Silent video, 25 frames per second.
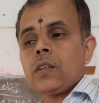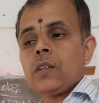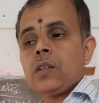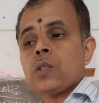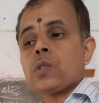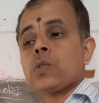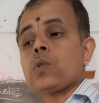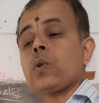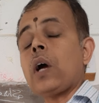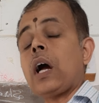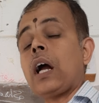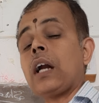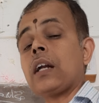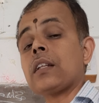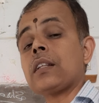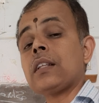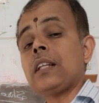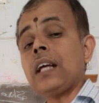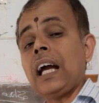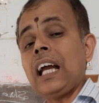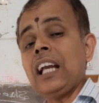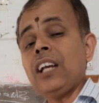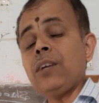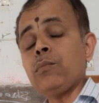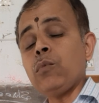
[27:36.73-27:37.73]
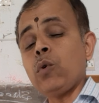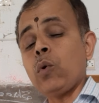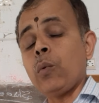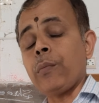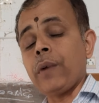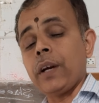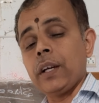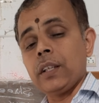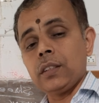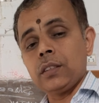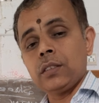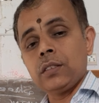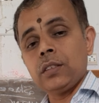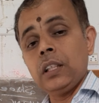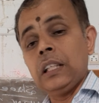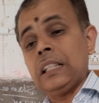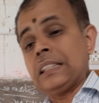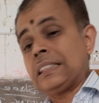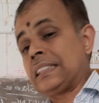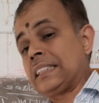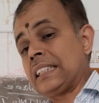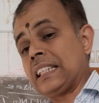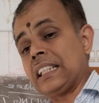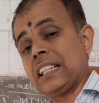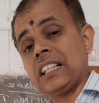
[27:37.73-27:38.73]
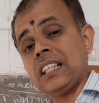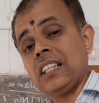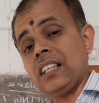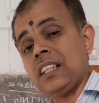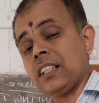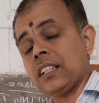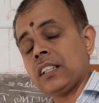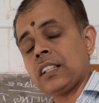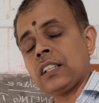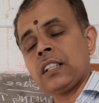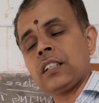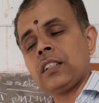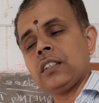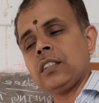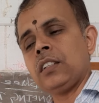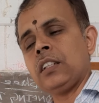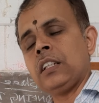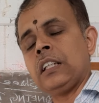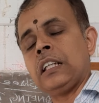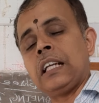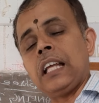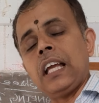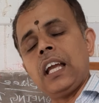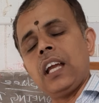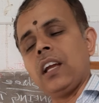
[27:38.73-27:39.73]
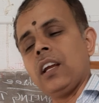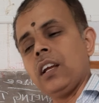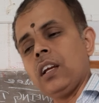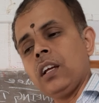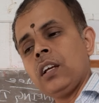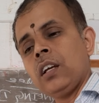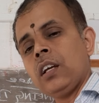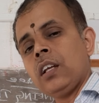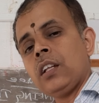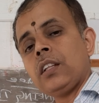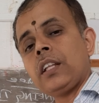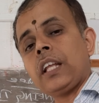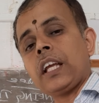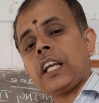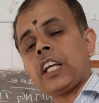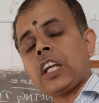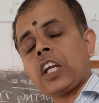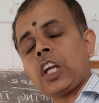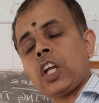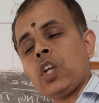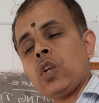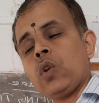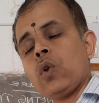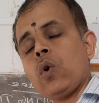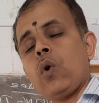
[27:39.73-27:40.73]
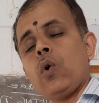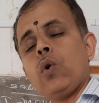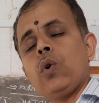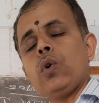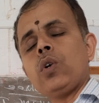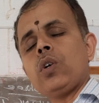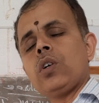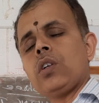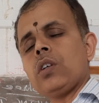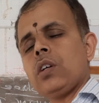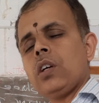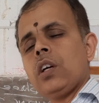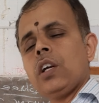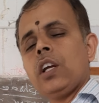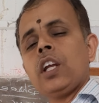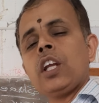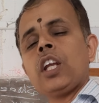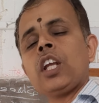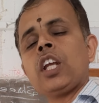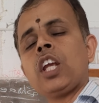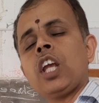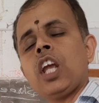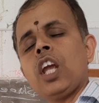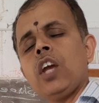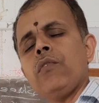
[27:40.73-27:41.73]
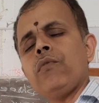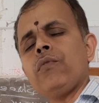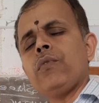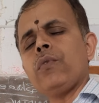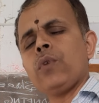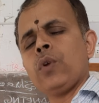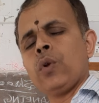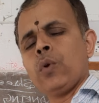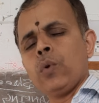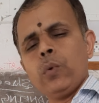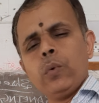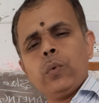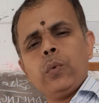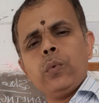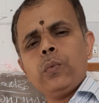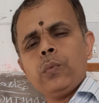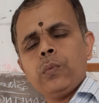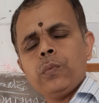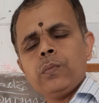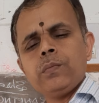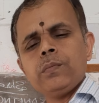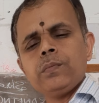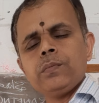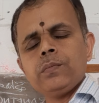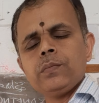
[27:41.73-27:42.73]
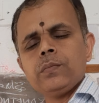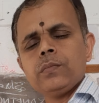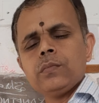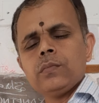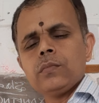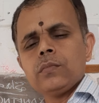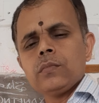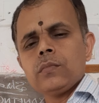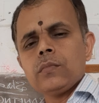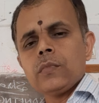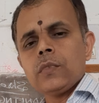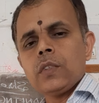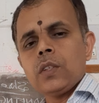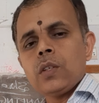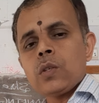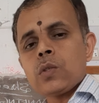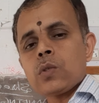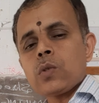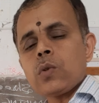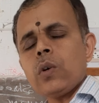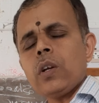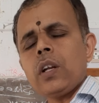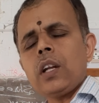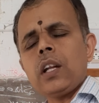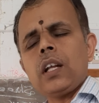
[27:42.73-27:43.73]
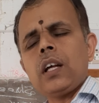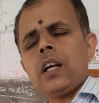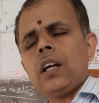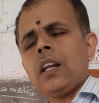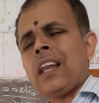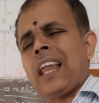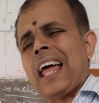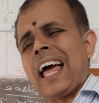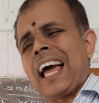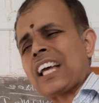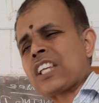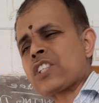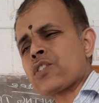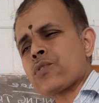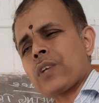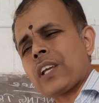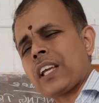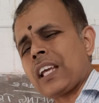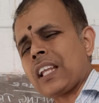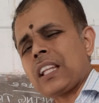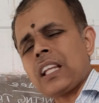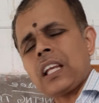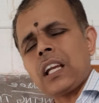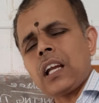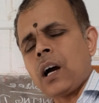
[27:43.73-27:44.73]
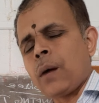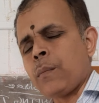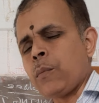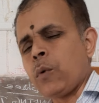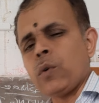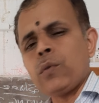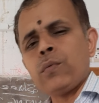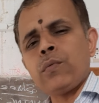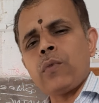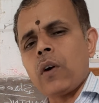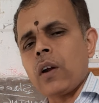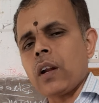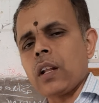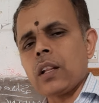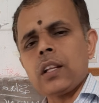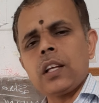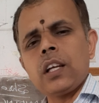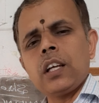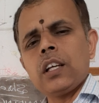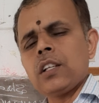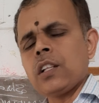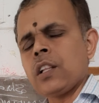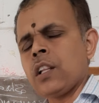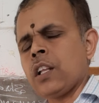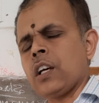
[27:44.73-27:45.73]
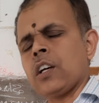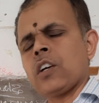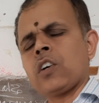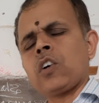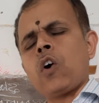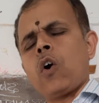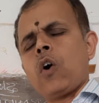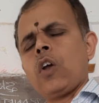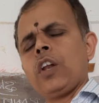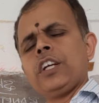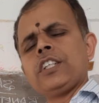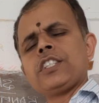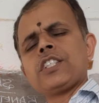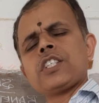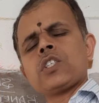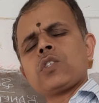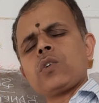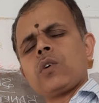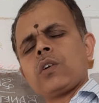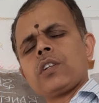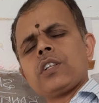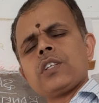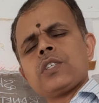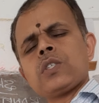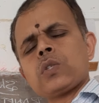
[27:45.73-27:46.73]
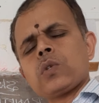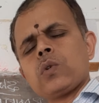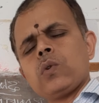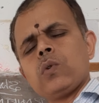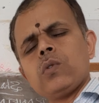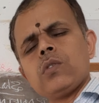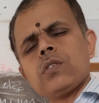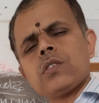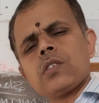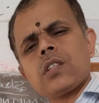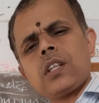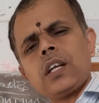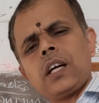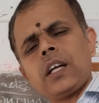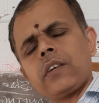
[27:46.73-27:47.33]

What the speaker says: So at that moment, in a single day, they cannot give you so in a lakhs together amount for the colleges or the schools.